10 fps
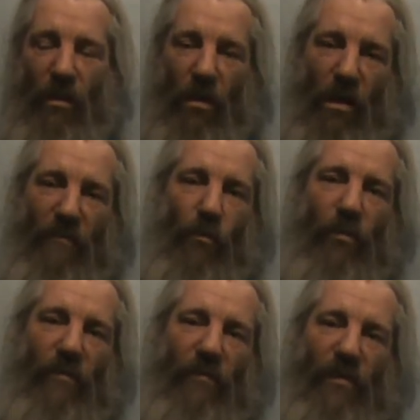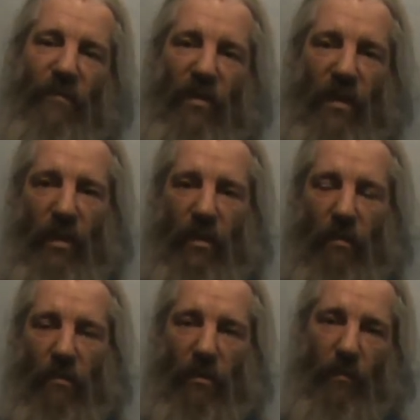I've ordered 15
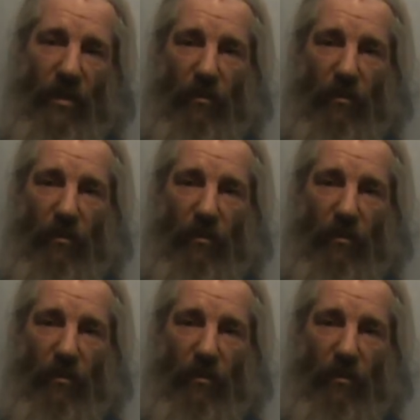smash